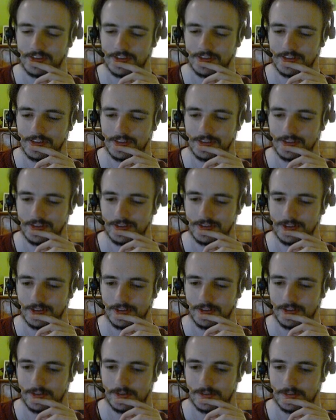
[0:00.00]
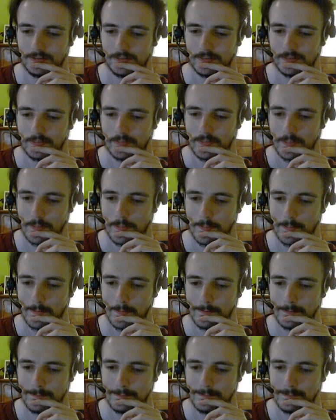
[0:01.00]

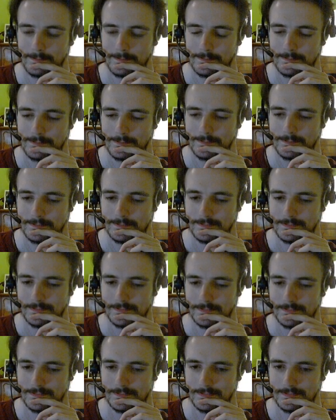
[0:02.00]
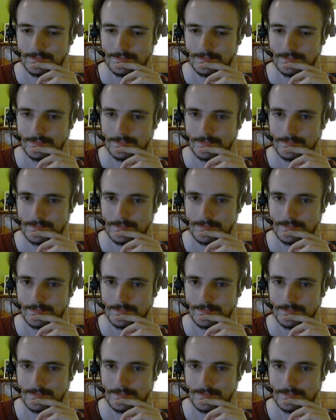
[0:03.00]
No one is speaking in this clip.